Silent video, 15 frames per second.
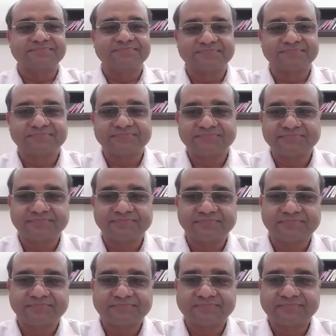
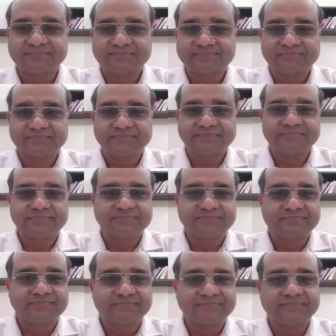
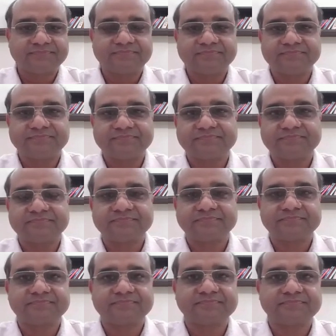
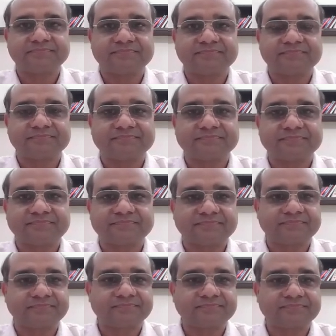
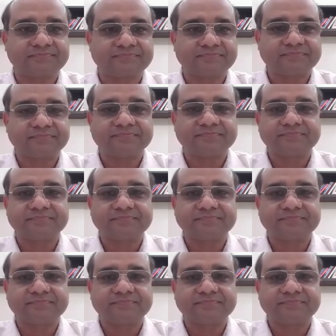(not speaking)